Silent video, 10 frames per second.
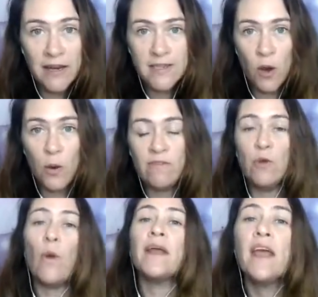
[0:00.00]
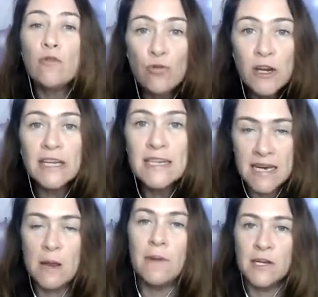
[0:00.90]
So if you want to get really
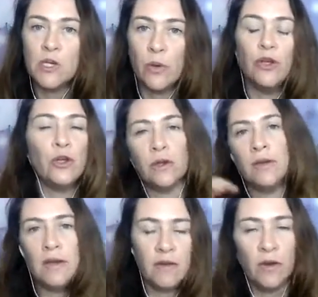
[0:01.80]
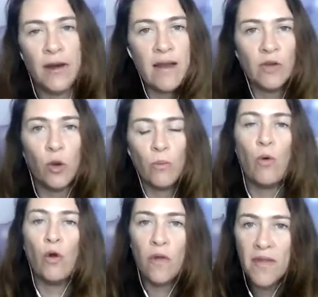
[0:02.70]
deep into it, you can have a look
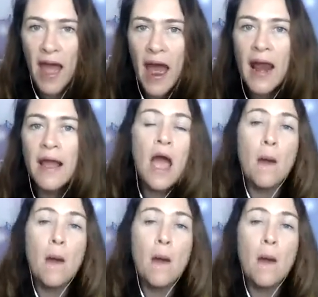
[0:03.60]
more on that.